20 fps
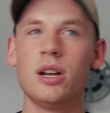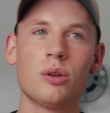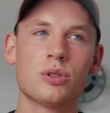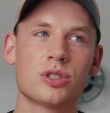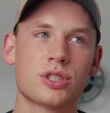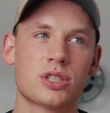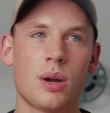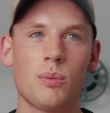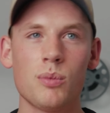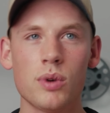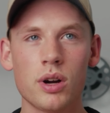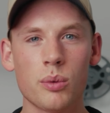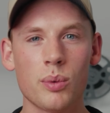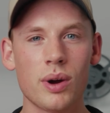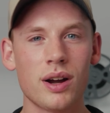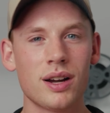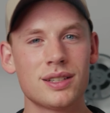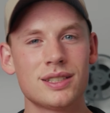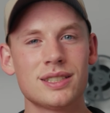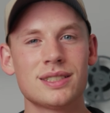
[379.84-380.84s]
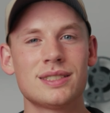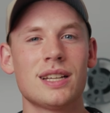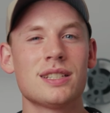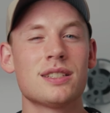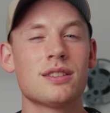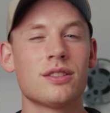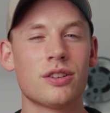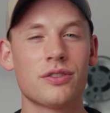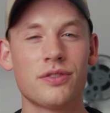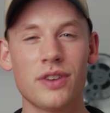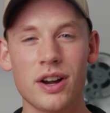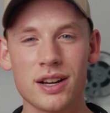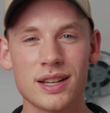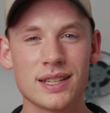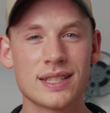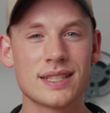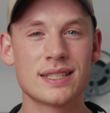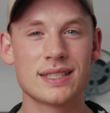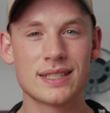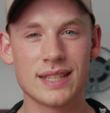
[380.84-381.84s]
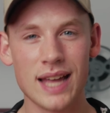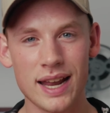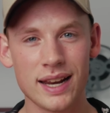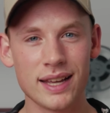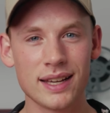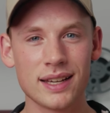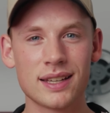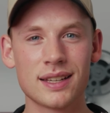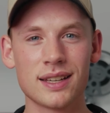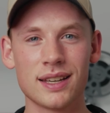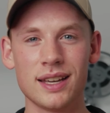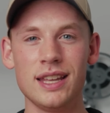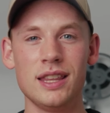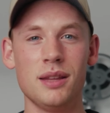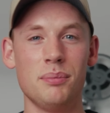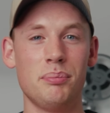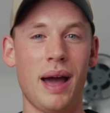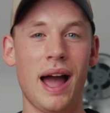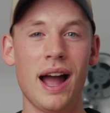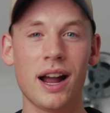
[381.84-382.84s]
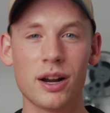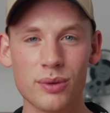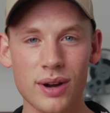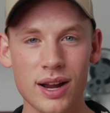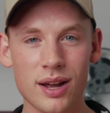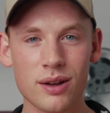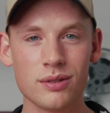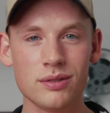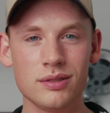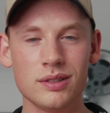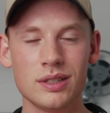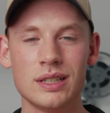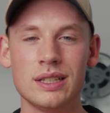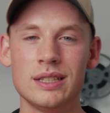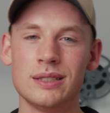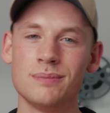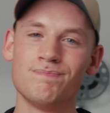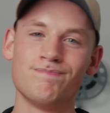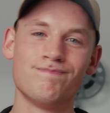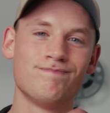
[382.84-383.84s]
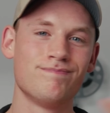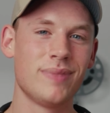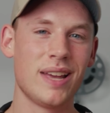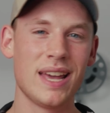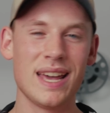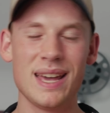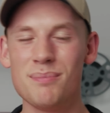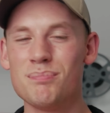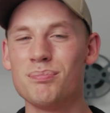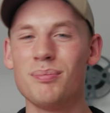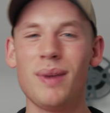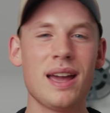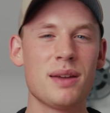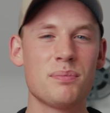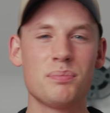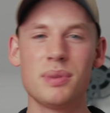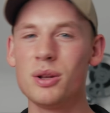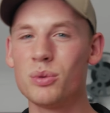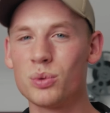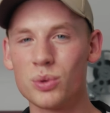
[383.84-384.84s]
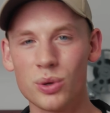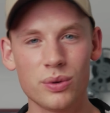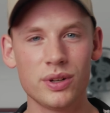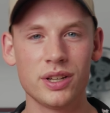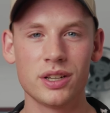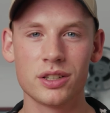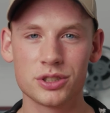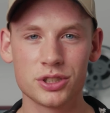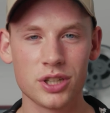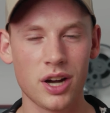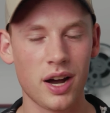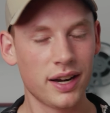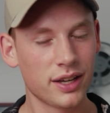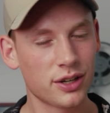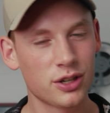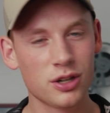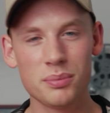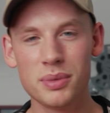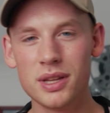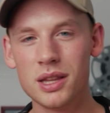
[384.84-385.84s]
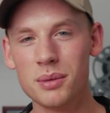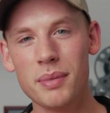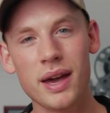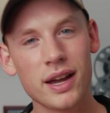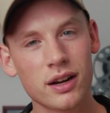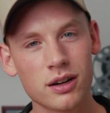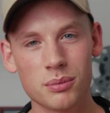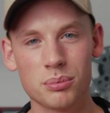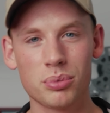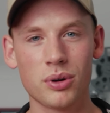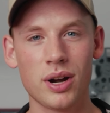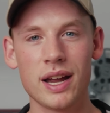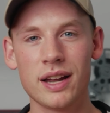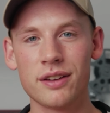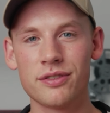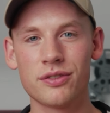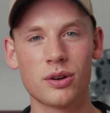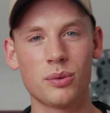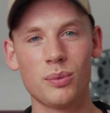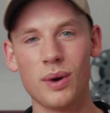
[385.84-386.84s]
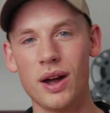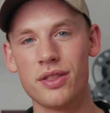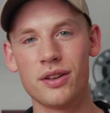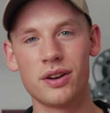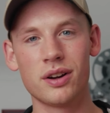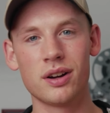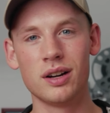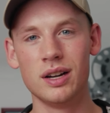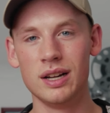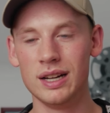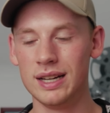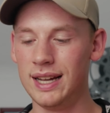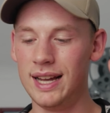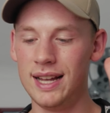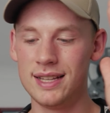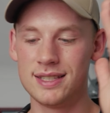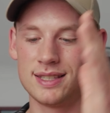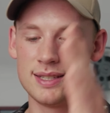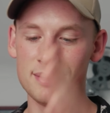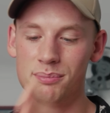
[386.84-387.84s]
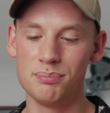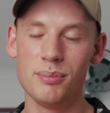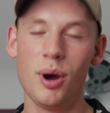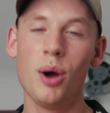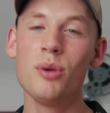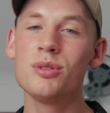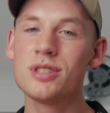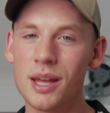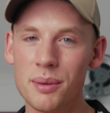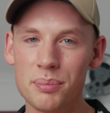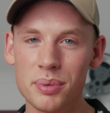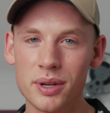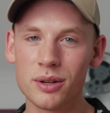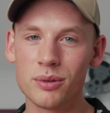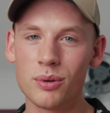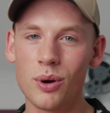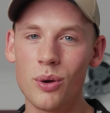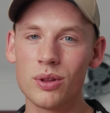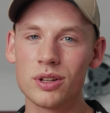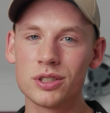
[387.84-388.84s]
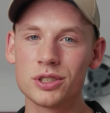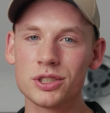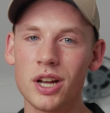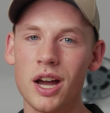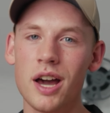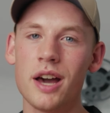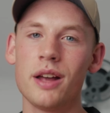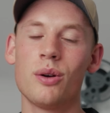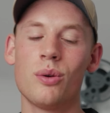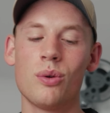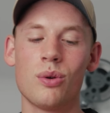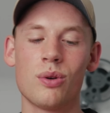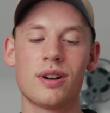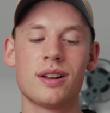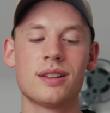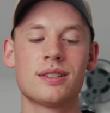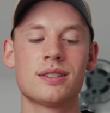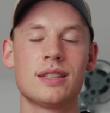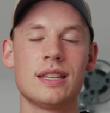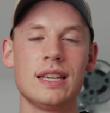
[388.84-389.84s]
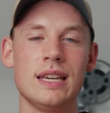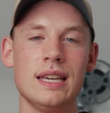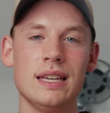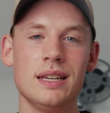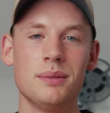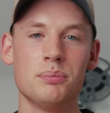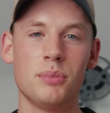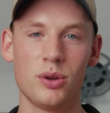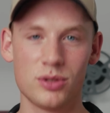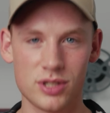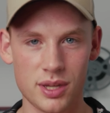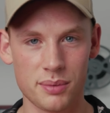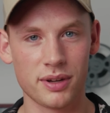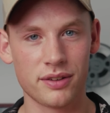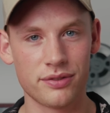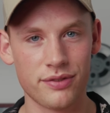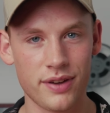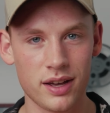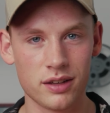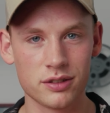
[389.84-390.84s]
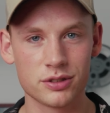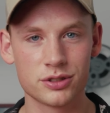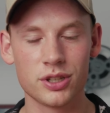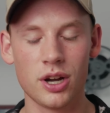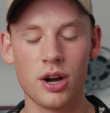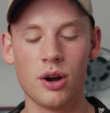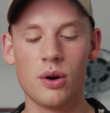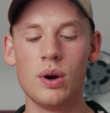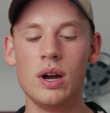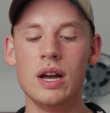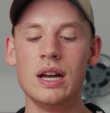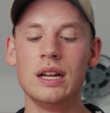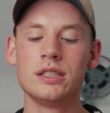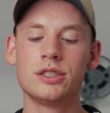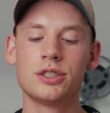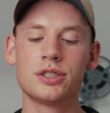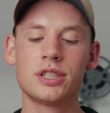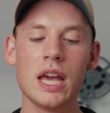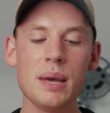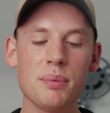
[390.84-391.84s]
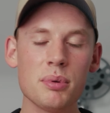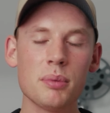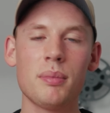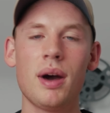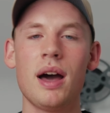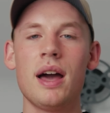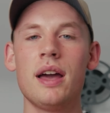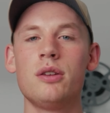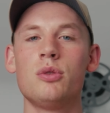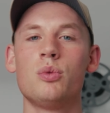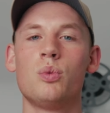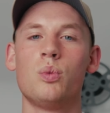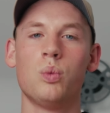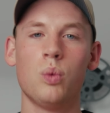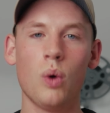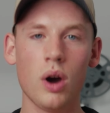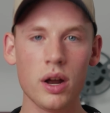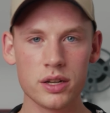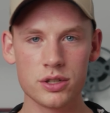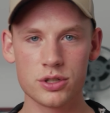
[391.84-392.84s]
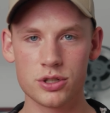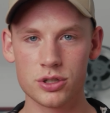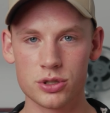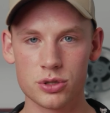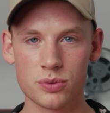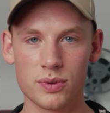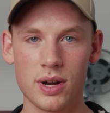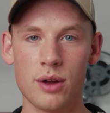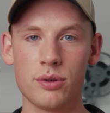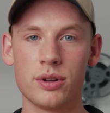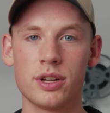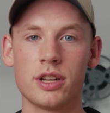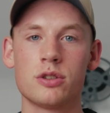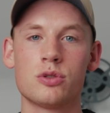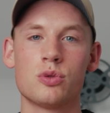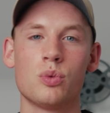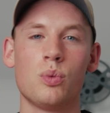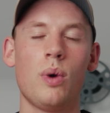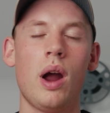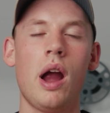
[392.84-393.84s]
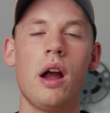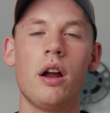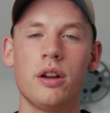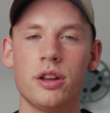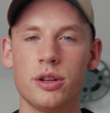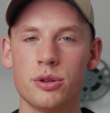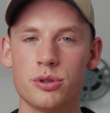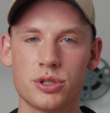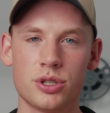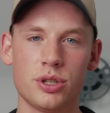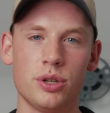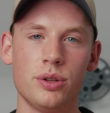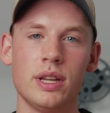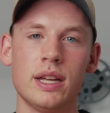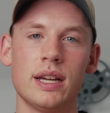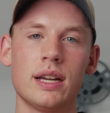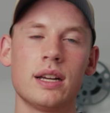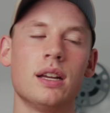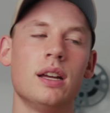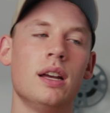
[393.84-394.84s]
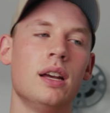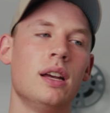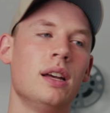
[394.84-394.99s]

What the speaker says: somewhere where it just doesn't look very aesthetic in the background, it might be ruining your shot. It could be the make or break for whether it's the most epic roller shot or it's the most epic fail. So just keep in mind, what is your surroundings? Where are you shooting?